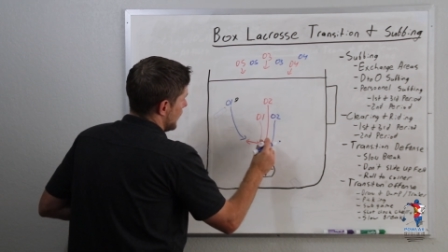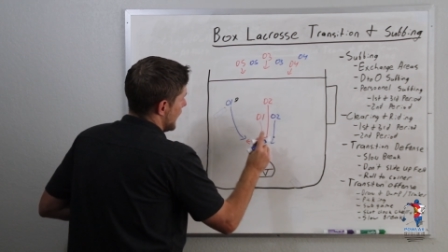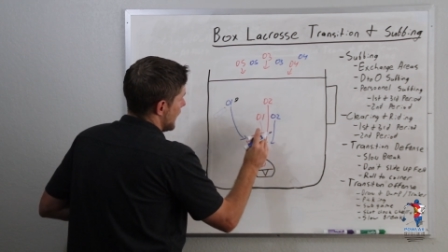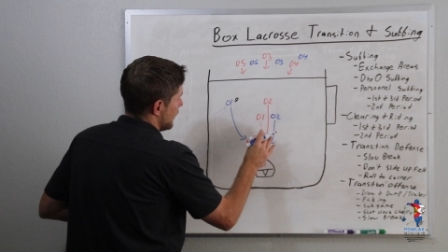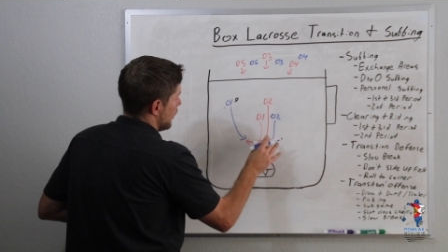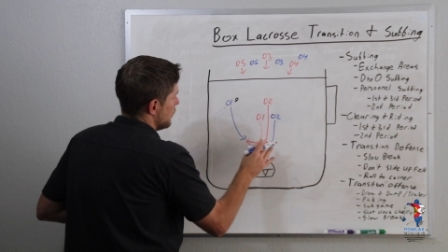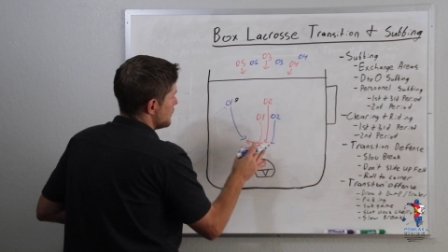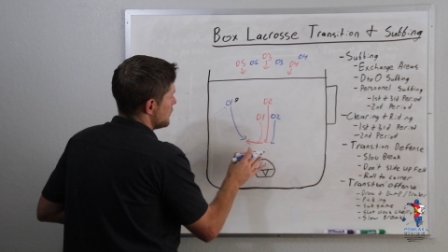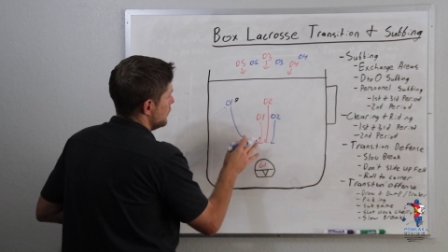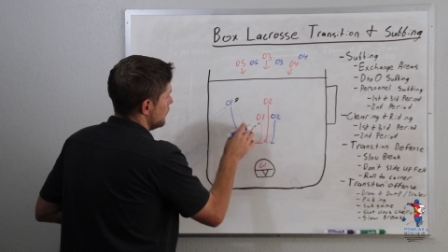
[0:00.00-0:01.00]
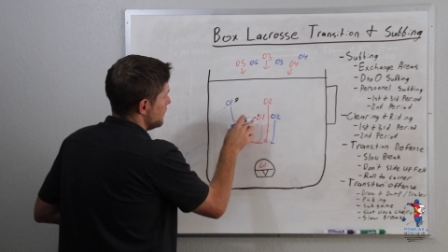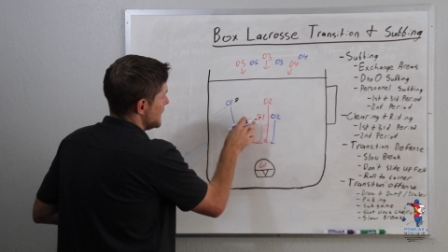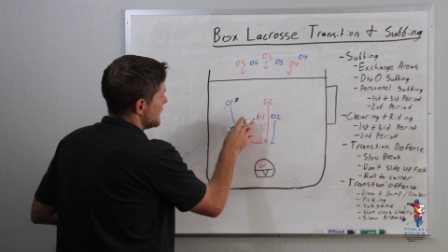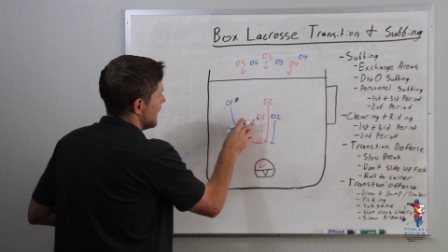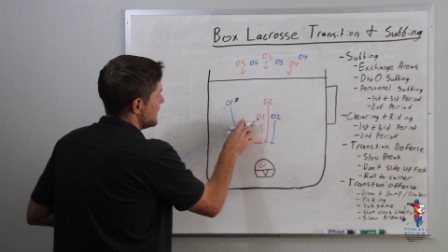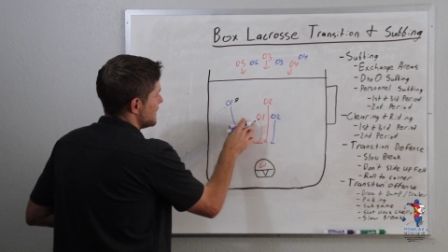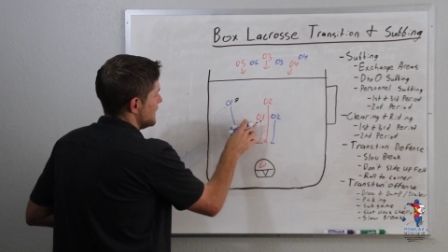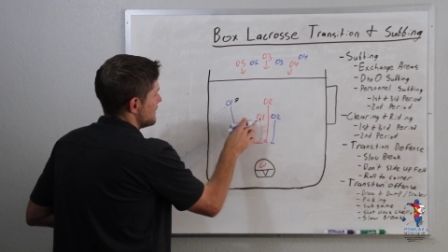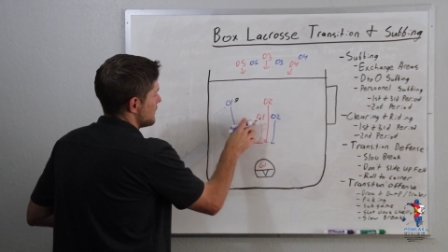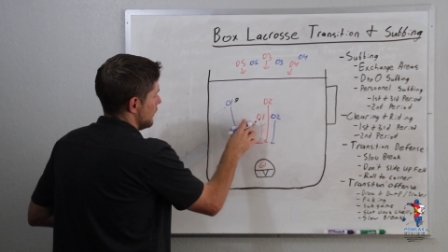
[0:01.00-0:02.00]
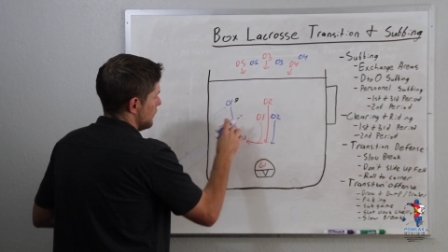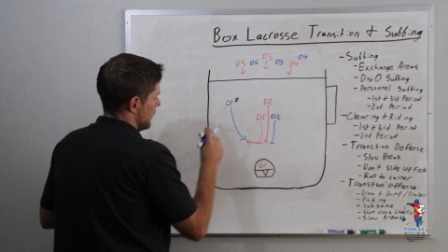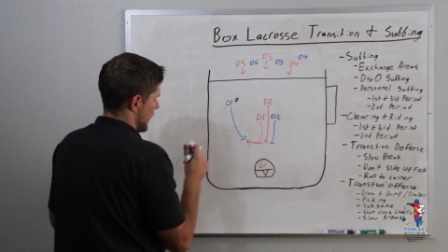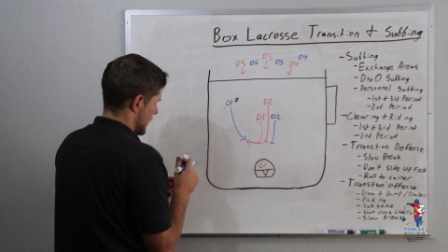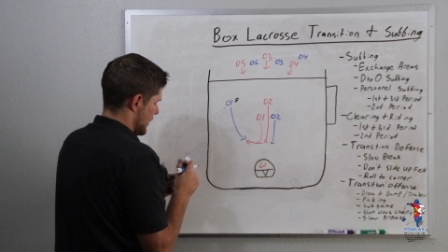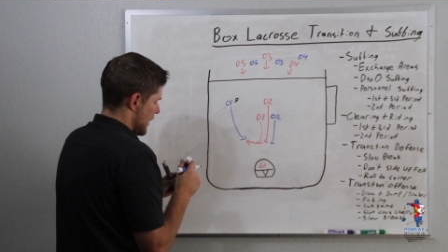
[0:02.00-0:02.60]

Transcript: play on 0-2 because he slow played.